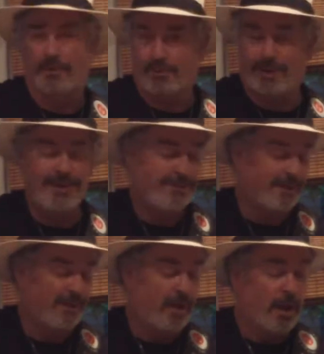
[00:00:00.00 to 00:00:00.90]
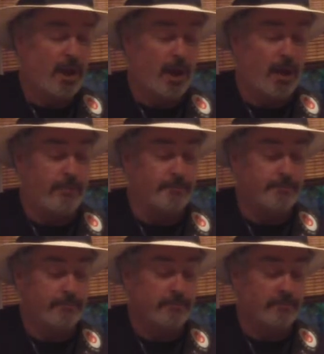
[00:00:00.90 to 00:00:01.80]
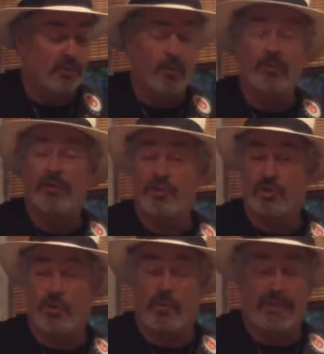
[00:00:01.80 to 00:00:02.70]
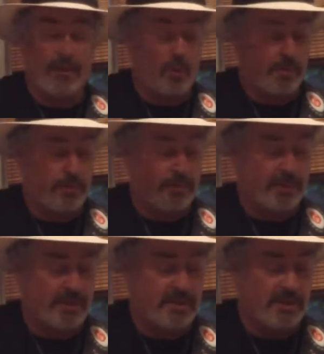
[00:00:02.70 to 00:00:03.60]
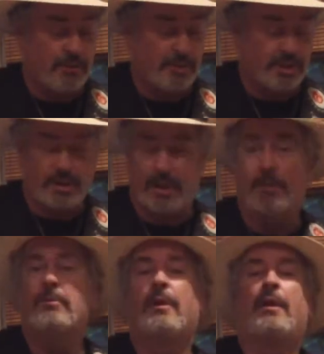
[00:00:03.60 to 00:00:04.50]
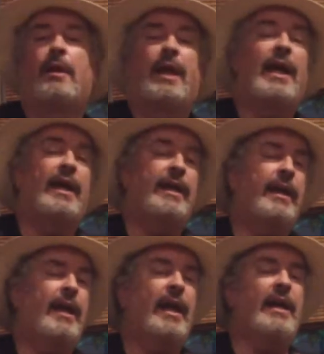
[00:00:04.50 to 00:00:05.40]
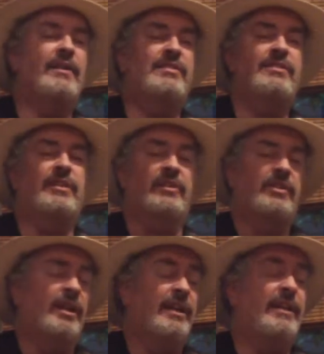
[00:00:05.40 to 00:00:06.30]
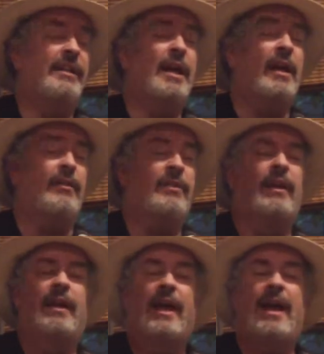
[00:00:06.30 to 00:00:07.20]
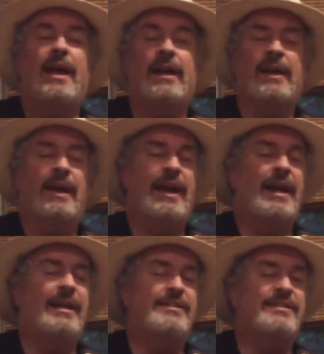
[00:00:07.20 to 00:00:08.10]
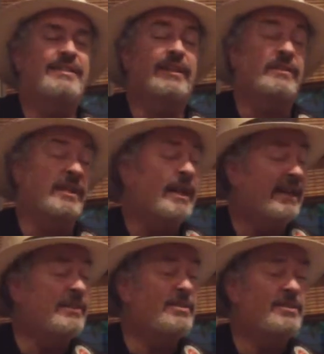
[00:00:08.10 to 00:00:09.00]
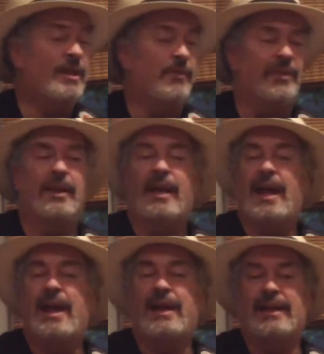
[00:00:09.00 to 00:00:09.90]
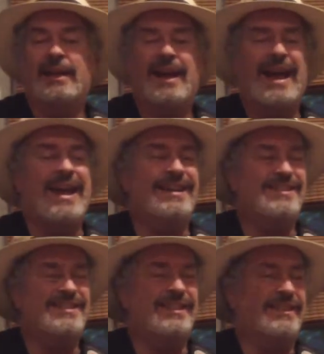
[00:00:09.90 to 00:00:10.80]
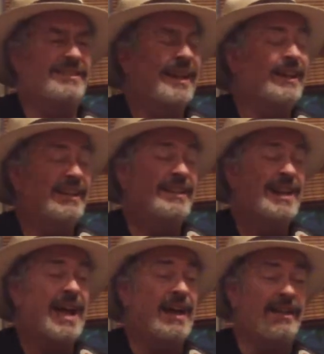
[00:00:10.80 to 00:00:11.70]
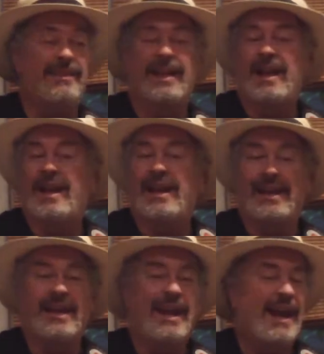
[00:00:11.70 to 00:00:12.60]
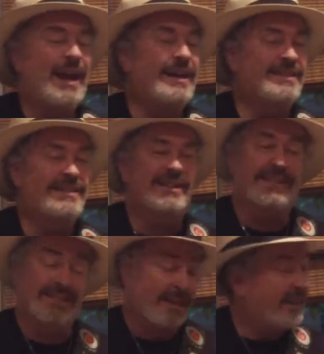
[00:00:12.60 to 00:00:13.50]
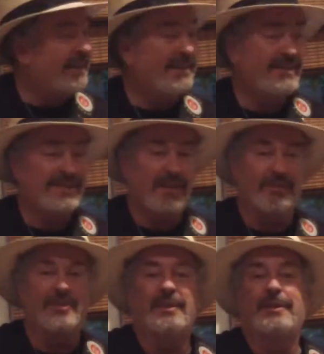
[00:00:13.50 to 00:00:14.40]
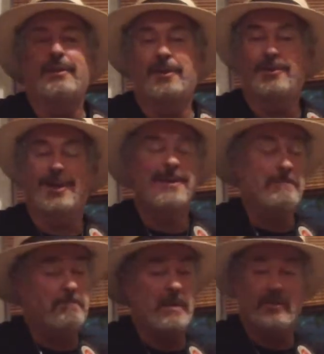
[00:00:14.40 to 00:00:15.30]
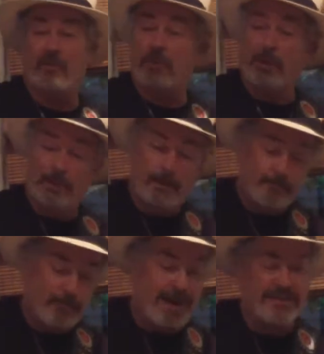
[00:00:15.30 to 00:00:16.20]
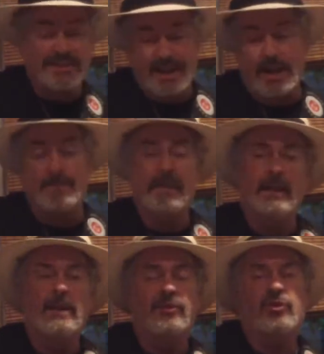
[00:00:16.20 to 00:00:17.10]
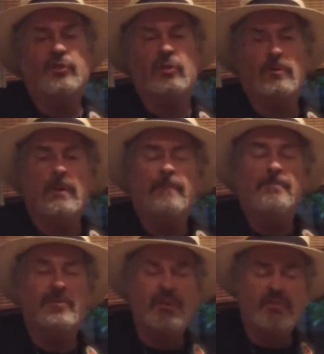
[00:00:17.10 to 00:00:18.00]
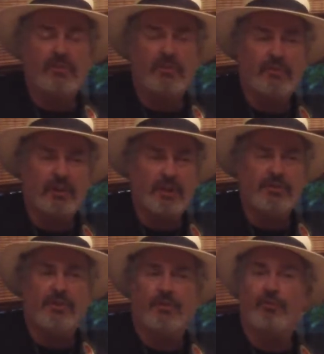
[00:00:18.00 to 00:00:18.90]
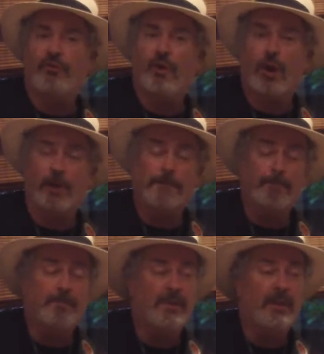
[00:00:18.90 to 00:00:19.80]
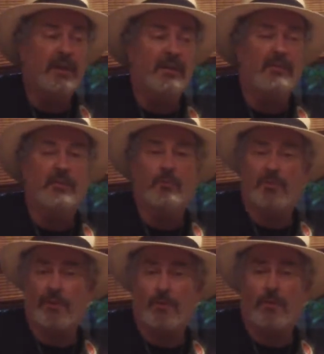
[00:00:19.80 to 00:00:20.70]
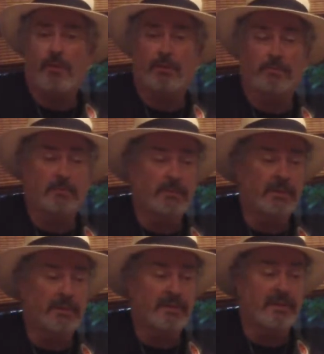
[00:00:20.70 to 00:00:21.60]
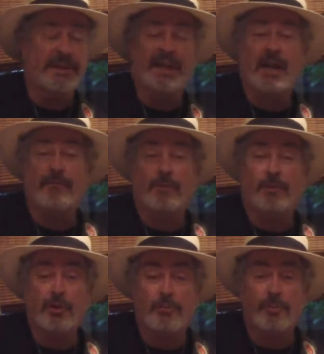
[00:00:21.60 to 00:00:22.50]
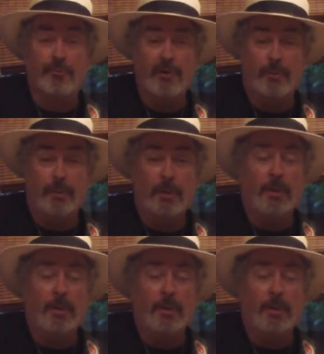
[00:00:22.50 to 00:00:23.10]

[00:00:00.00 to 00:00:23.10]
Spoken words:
okay, so let's just go over that one little piece there that we just did. A, A6, E9, A, A6, E7, A, A6, E9, A, A6, E7. Okay? So practice that. It's also, this section of the song is in what they call, it's in like an Afro-Cuban rhythm.